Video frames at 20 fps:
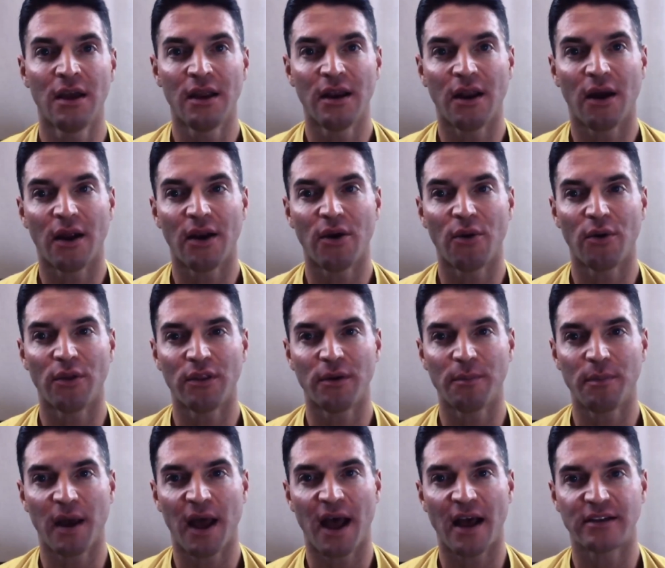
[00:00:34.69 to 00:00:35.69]
Now, I know in the
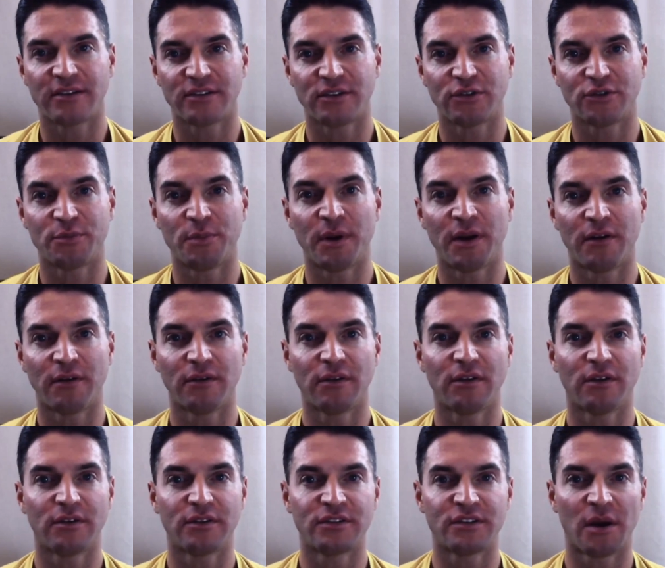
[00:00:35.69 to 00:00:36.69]
past there's been
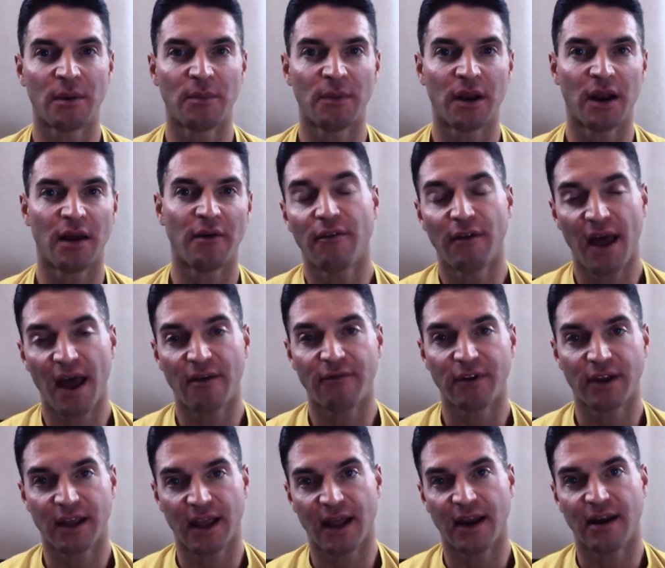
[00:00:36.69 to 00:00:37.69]
a, some that I've
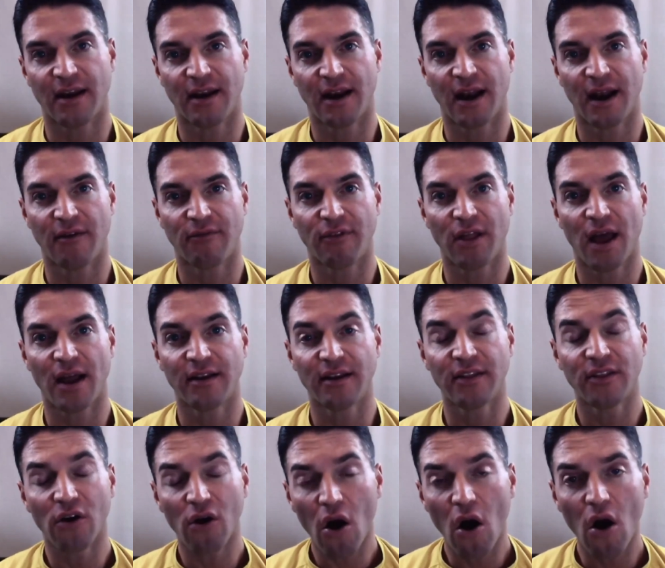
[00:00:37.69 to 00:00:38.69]
advocated and I've liked,
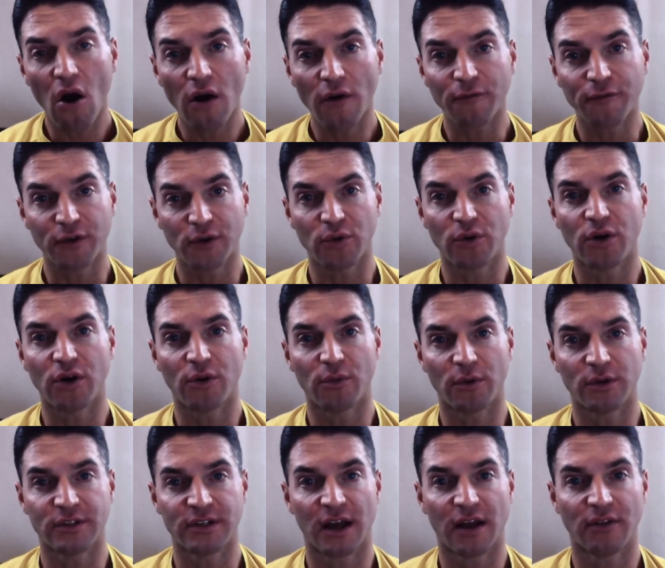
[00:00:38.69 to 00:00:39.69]
and there are a few good
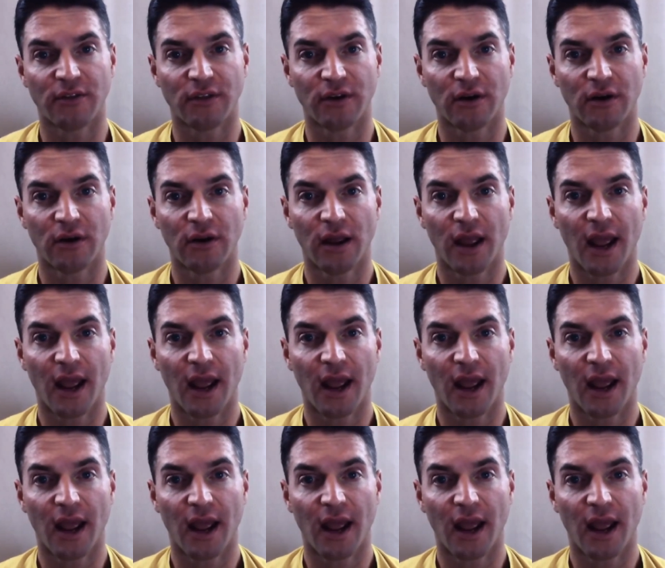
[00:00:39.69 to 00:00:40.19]
ones out there,